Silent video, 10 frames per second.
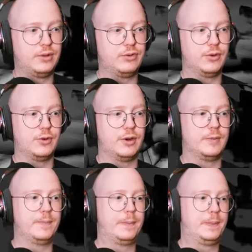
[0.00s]
if you're
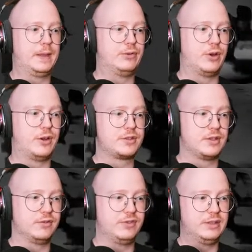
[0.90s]
um, if you're
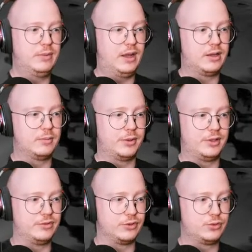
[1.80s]
asking feedback about
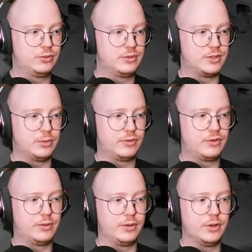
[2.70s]
different tools or
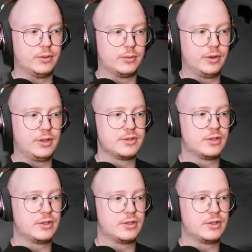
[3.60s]
workflow or your own work and